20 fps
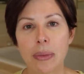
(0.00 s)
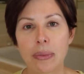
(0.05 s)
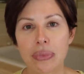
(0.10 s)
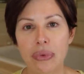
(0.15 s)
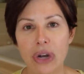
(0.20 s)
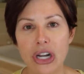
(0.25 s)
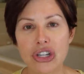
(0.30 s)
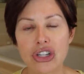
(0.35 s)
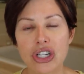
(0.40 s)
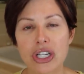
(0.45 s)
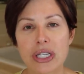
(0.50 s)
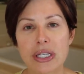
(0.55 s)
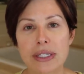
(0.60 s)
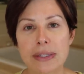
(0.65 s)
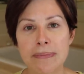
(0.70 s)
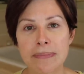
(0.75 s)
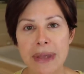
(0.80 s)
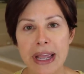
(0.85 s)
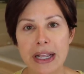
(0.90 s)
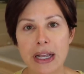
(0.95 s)

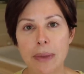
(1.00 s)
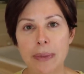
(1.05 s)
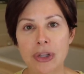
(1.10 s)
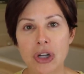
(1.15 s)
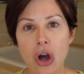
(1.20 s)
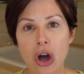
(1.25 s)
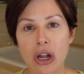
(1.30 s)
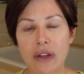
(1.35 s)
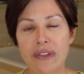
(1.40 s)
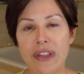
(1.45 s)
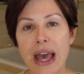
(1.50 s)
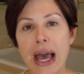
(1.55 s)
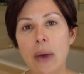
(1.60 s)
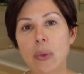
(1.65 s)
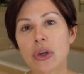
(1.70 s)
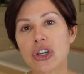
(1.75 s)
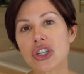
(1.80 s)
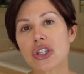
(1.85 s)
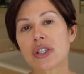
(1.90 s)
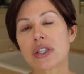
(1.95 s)
brushes, makeup, and all of
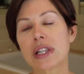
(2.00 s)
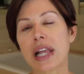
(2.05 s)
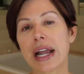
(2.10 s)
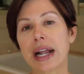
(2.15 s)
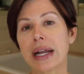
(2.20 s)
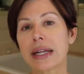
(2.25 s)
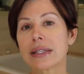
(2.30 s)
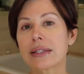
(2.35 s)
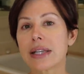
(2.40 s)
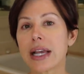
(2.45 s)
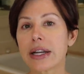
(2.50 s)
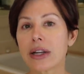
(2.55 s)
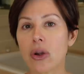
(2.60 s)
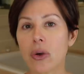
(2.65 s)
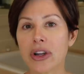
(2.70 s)
that, which is, like I said,